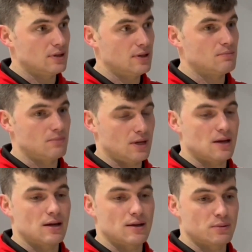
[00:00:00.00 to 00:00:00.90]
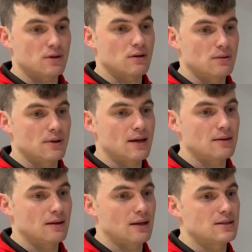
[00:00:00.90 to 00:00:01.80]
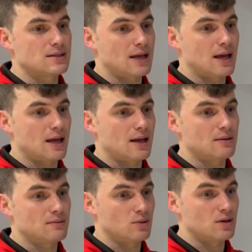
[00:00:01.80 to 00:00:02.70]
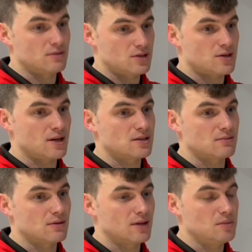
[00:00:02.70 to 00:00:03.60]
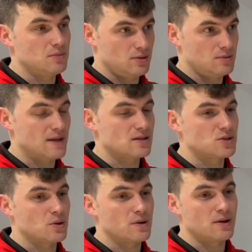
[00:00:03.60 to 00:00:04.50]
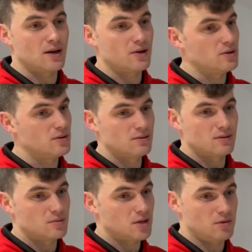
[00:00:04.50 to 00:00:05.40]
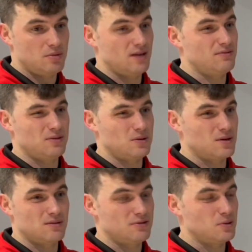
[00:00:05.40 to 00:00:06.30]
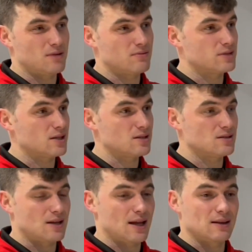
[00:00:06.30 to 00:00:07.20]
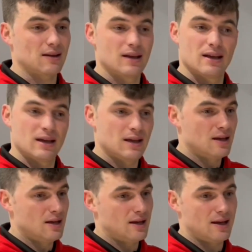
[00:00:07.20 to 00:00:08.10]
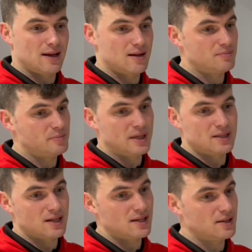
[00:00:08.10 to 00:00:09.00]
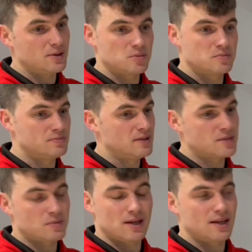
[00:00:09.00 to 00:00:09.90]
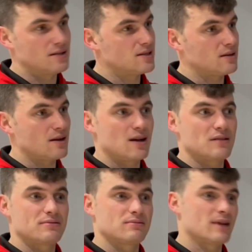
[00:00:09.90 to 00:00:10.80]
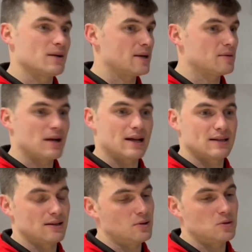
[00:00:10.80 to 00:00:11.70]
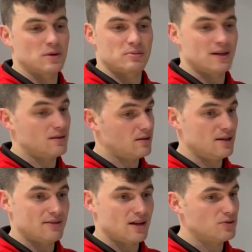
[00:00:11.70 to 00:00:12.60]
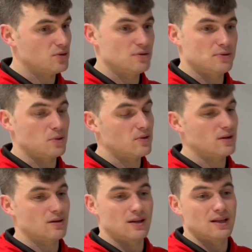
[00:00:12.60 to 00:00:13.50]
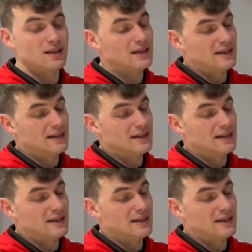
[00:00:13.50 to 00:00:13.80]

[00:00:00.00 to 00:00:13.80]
Yep, I would agree with that. That's one of the strengths of our team. We mentioned Jordan there, who probably played four different positions tonight. BJ, has played centre half, right wing back. We're playing 3-5-2, 4-3-3.